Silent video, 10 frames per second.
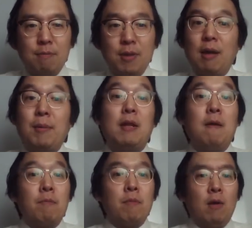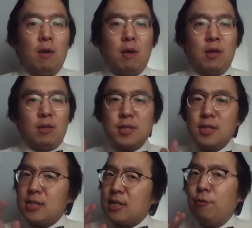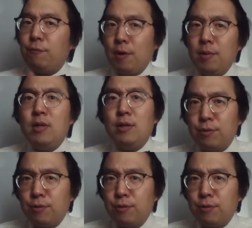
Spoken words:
I mean, does it sound familiar to you?